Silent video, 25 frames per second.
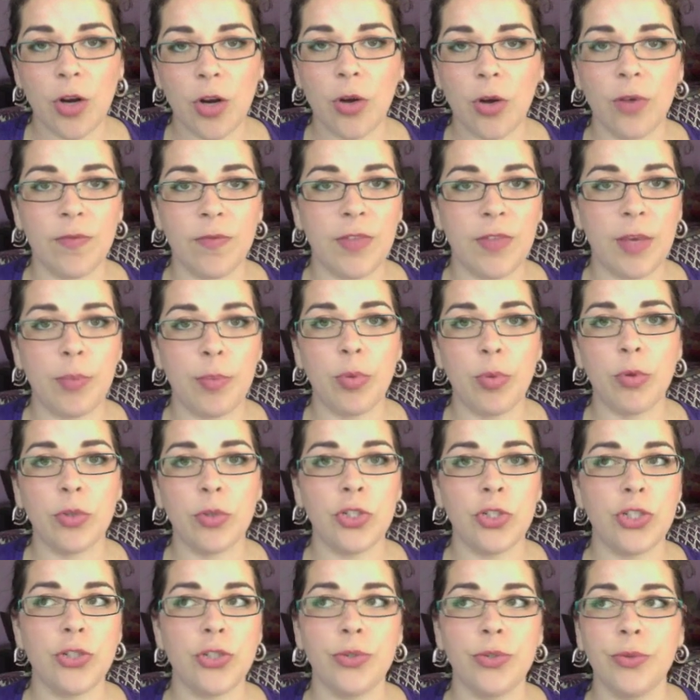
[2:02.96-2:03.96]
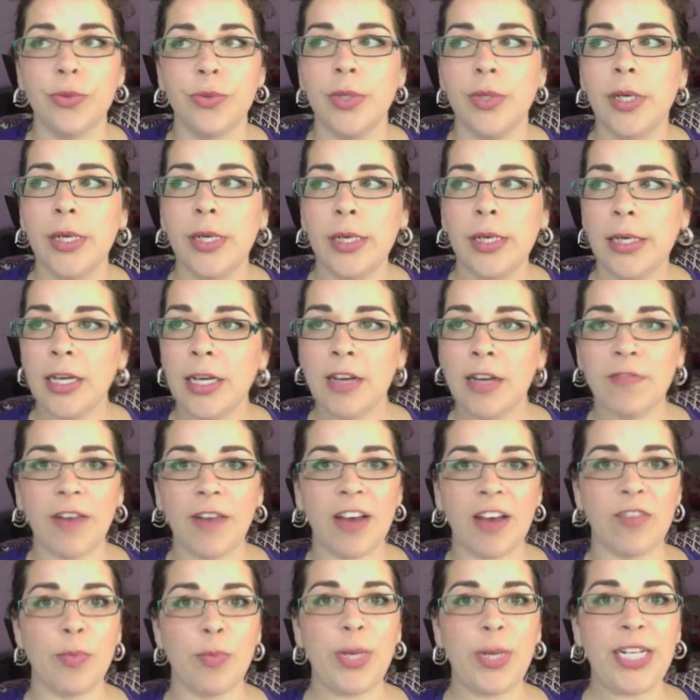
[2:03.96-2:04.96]
if they pulled you
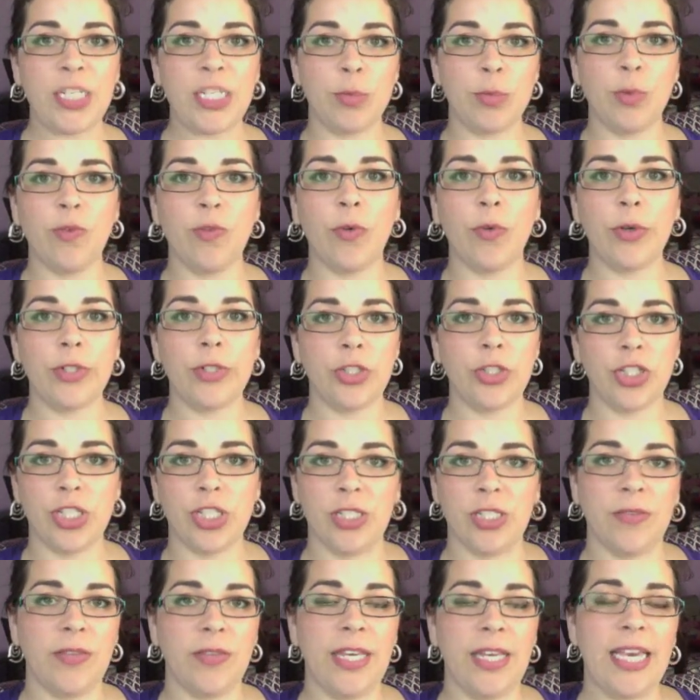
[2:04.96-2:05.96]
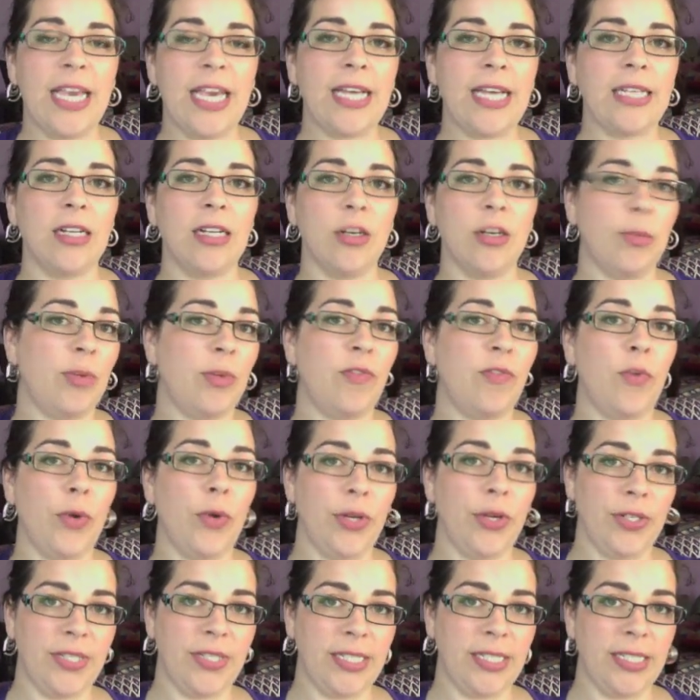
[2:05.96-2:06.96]
5 minutes before your shift, they can't, or
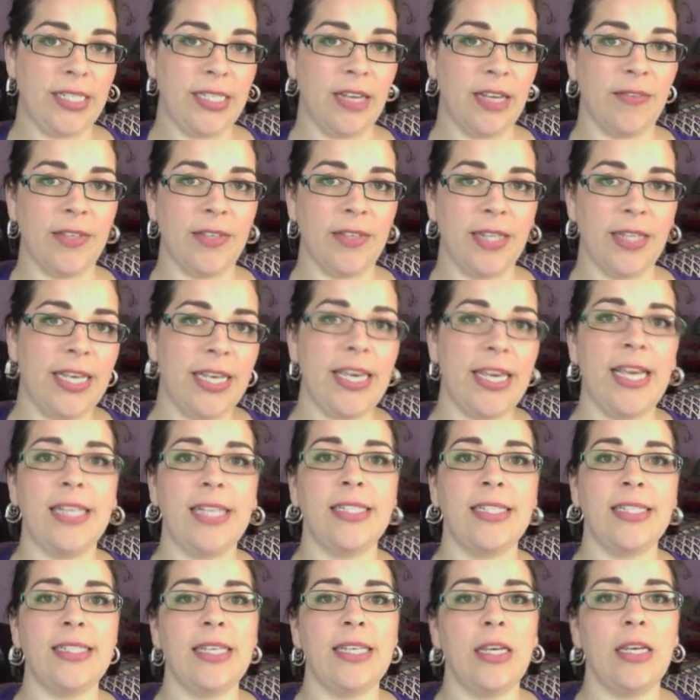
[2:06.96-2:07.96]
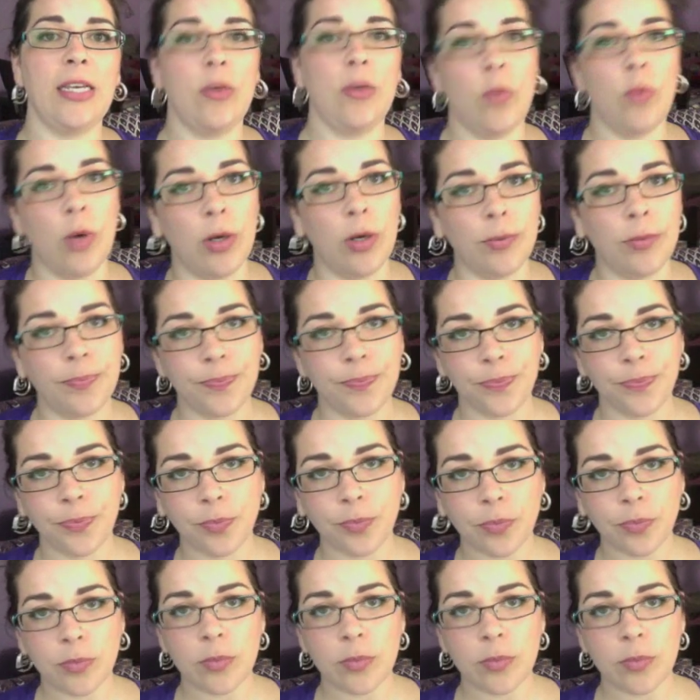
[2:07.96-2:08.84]
before your C7, they can't say, well,